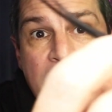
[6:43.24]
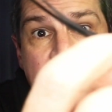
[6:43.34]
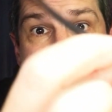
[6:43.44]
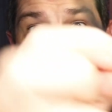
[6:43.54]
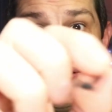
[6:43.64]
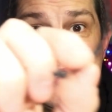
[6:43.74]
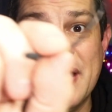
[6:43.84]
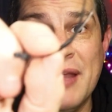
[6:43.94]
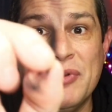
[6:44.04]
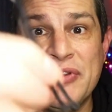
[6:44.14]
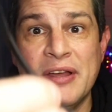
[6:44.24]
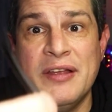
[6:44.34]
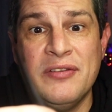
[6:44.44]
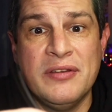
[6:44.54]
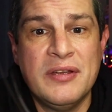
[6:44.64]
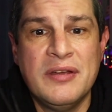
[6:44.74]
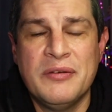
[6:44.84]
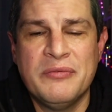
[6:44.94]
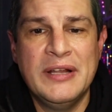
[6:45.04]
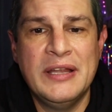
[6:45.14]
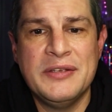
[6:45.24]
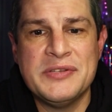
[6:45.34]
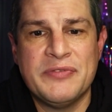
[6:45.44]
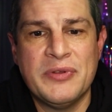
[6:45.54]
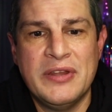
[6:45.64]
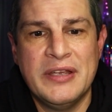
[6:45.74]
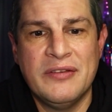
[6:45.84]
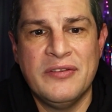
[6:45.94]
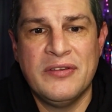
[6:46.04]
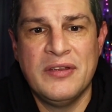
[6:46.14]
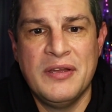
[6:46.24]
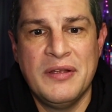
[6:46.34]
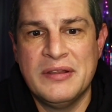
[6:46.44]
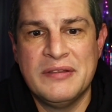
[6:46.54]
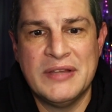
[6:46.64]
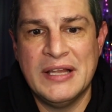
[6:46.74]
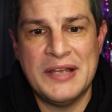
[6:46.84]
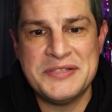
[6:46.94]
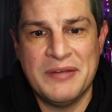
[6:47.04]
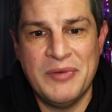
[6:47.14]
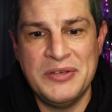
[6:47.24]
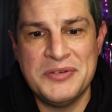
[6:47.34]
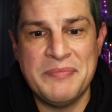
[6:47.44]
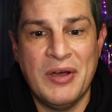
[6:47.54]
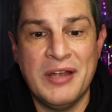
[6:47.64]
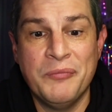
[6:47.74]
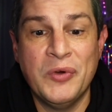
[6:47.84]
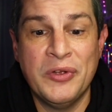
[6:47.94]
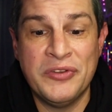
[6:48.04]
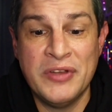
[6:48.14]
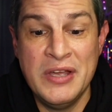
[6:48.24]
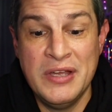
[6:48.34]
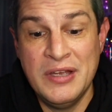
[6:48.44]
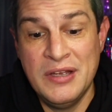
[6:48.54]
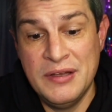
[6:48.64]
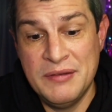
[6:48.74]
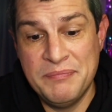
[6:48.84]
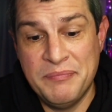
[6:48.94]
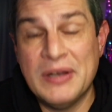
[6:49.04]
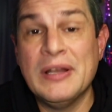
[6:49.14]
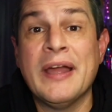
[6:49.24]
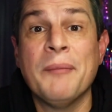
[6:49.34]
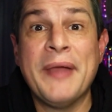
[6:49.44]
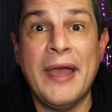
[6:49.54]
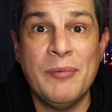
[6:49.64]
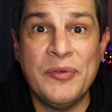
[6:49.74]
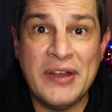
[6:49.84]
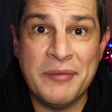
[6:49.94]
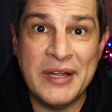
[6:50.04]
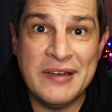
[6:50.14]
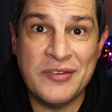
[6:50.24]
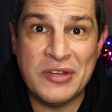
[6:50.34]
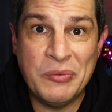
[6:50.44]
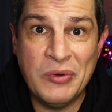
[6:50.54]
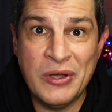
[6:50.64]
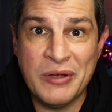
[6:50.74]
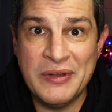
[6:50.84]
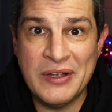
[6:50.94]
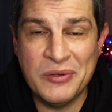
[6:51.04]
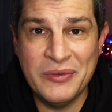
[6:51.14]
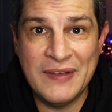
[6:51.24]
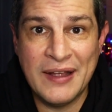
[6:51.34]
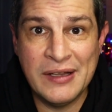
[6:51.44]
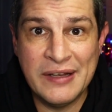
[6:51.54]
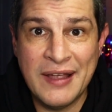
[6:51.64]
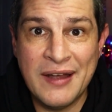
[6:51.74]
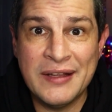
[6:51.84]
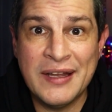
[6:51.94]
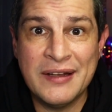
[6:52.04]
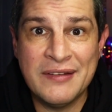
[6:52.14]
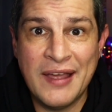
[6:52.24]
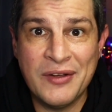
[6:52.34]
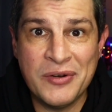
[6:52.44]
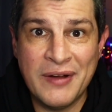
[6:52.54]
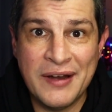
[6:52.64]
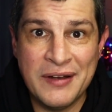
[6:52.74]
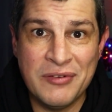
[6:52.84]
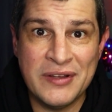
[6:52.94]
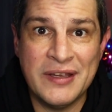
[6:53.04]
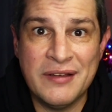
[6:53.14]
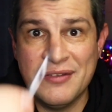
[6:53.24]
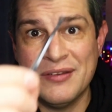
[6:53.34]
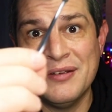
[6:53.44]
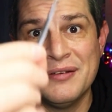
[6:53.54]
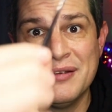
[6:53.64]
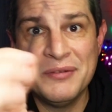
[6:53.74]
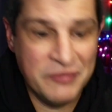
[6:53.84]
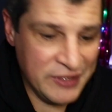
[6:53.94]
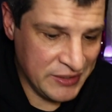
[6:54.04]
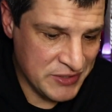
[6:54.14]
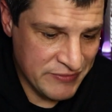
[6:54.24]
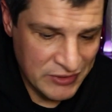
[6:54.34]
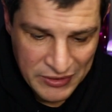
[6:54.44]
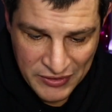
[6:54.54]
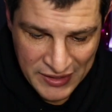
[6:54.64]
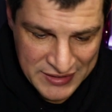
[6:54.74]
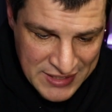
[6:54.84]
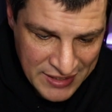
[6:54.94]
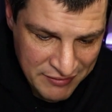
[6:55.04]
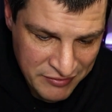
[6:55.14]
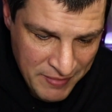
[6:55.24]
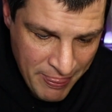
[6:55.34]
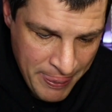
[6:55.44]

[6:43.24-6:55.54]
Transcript: little plastic cable ties, really useful things. The last time I used mine was bundling up cables under my desk at work when they were all dangling down and getting tangled around everything, so really useful little things to have.